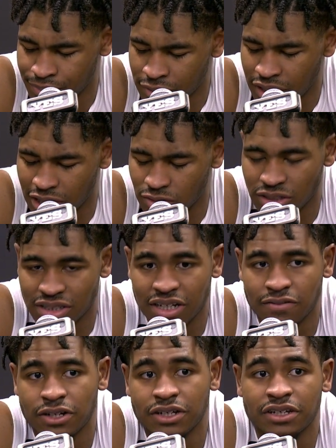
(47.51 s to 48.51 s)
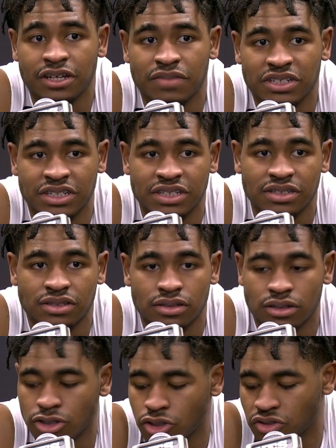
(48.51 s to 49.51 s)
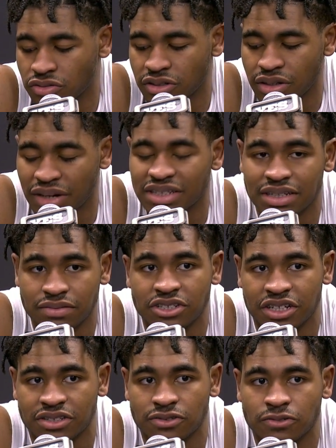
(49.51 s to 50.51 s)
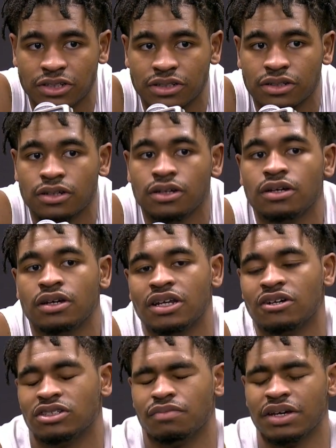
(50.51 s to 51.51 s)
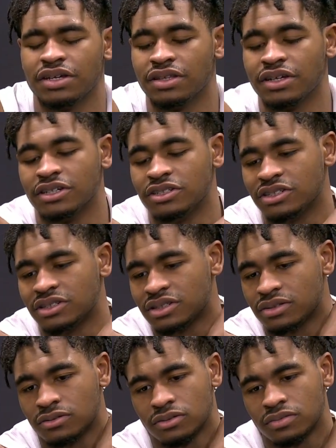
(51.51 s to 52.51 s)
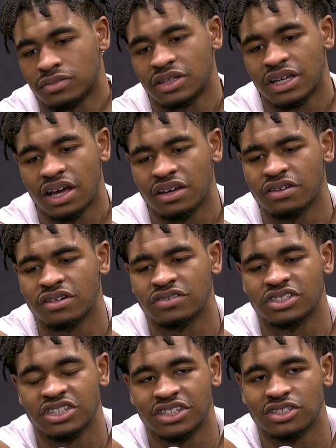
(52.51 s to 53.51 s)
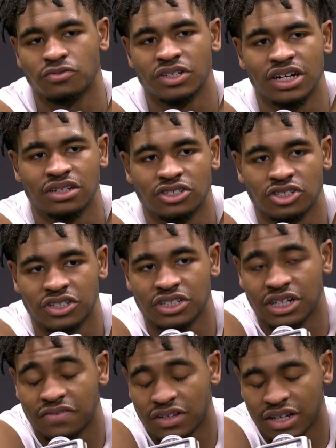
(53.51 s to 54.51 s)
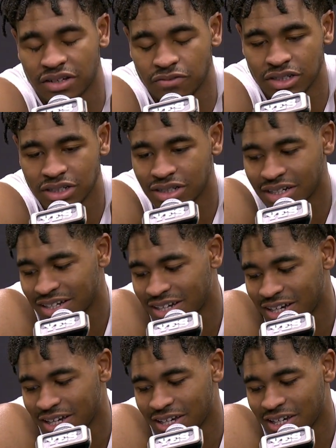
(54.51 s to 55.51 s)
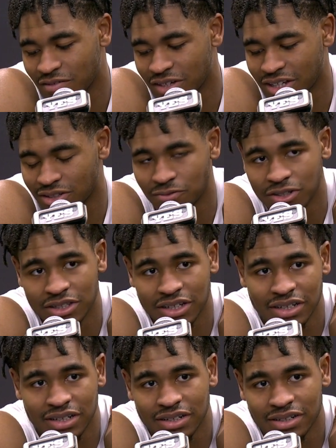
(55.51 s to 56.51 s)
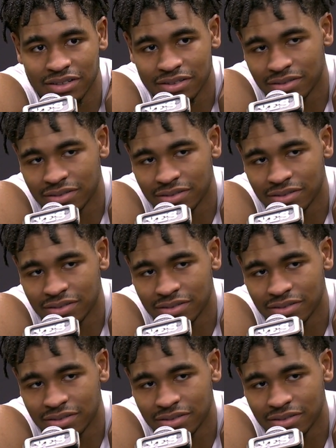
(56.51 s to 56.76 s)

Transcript: I just wanted to stay ready and get my chances, you know, give my team a chance to win, and that was the main thing, just getting us a chance to win down the stretch, and I feel like we did that, and we got the win, thank God.